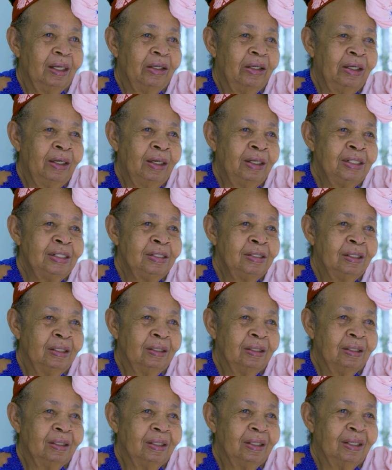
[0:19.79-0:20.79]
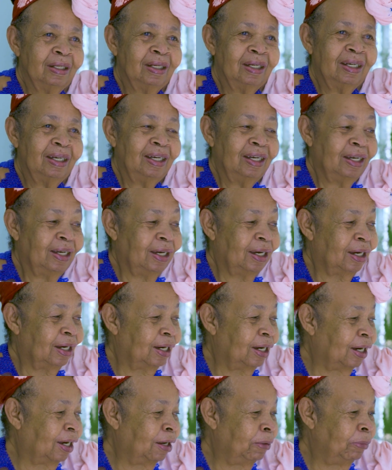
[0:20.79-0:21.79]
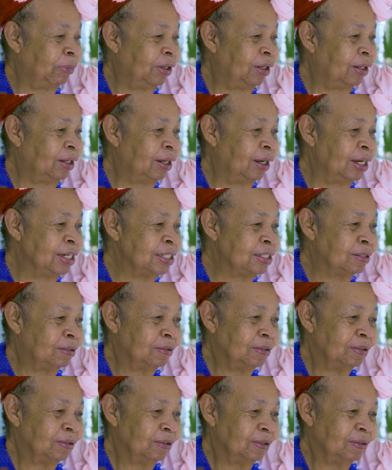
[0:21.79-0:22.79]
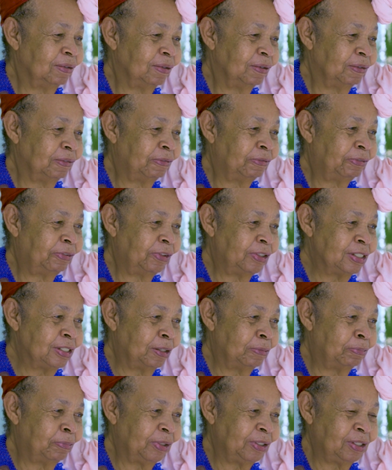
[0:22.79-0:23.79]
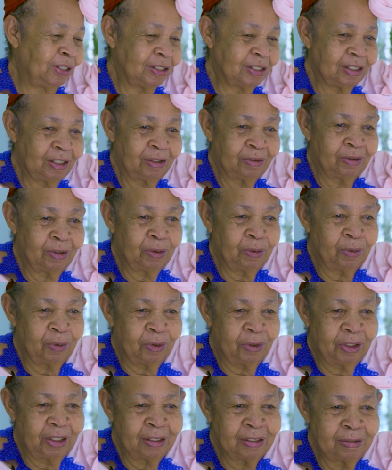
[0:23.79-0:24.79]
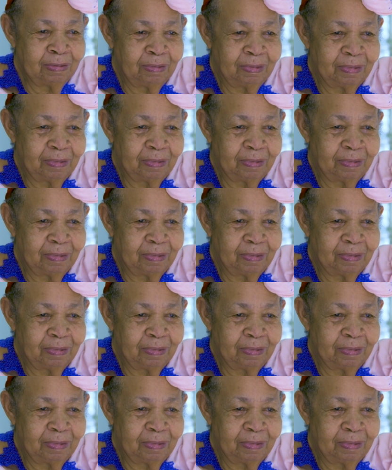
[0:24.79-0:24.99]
And I mean, like, for a particular award.